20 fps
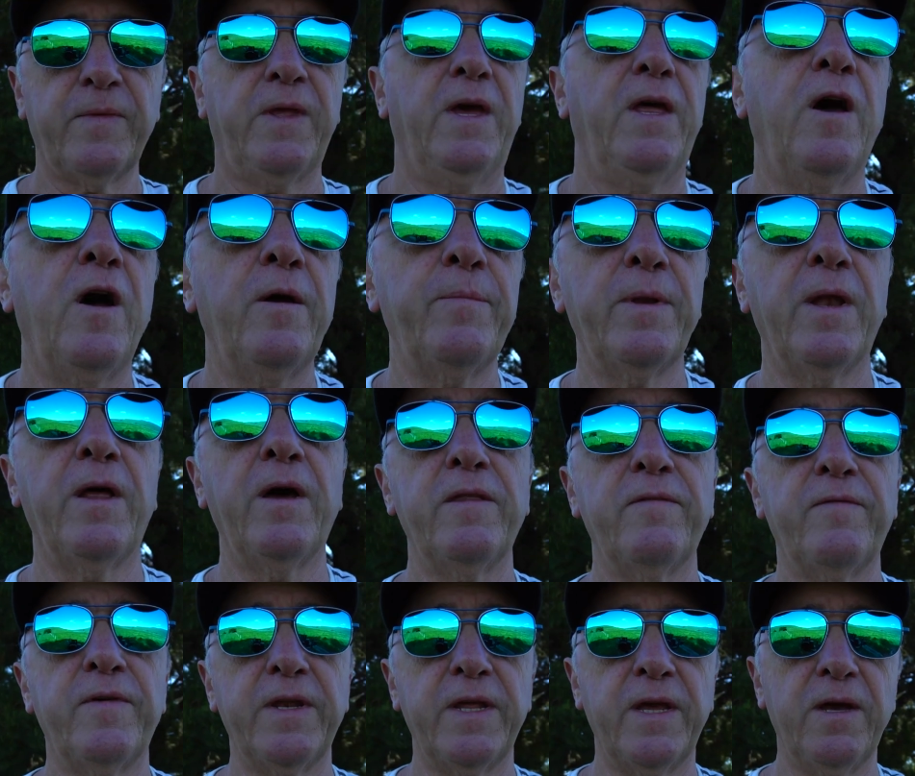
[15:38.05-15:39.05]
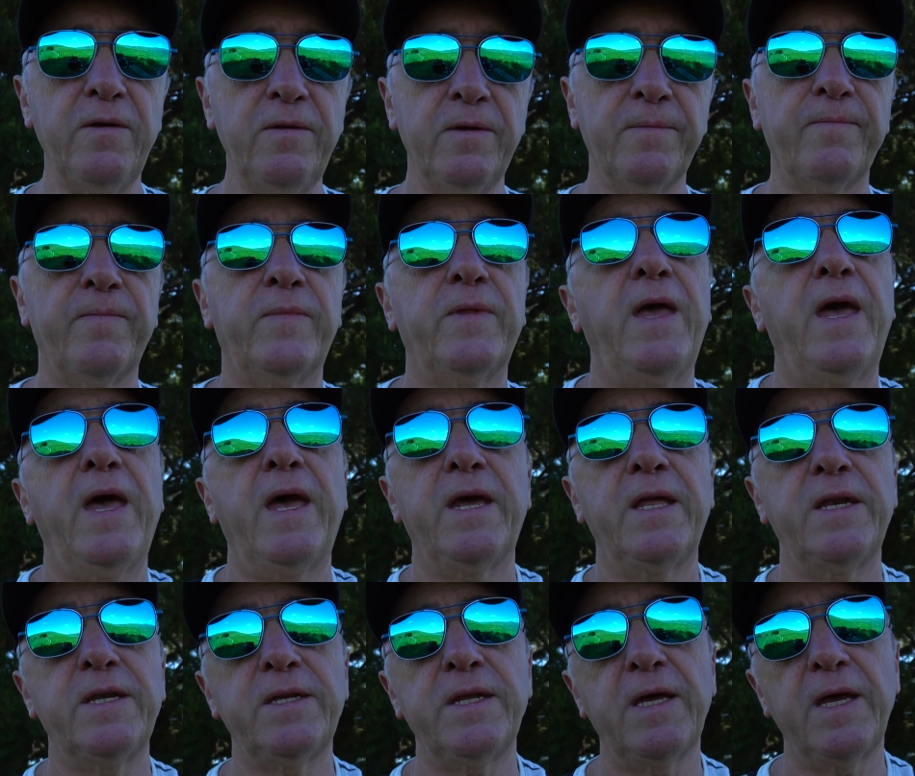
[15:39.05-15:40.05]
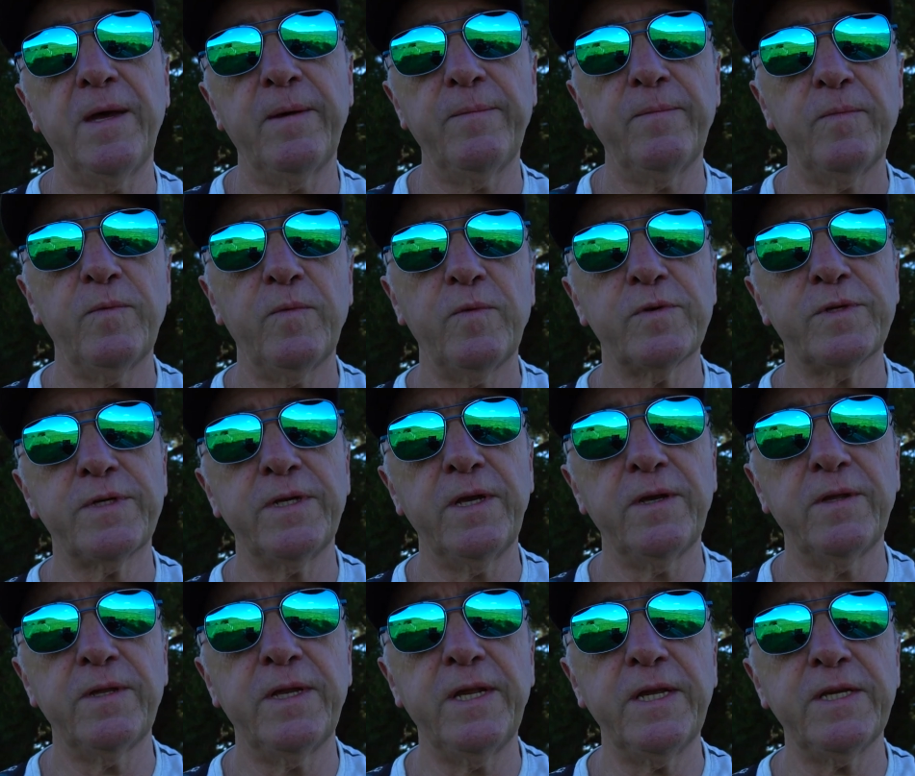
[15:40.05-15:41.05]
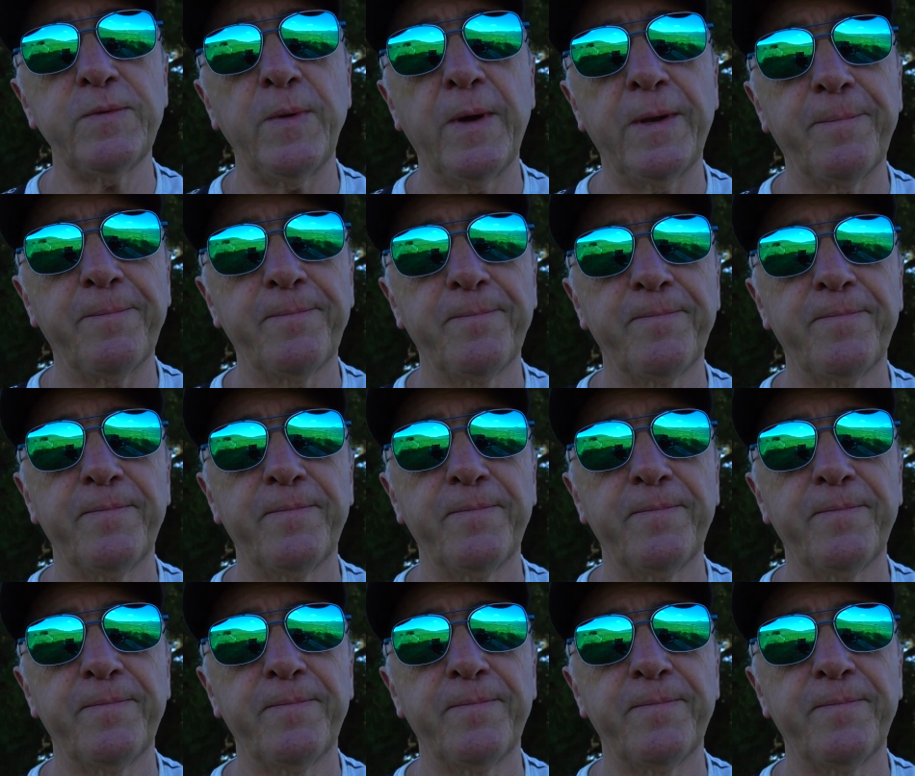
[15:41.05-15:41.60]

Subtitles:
I hope you liked the video, and we'll see you on the next one.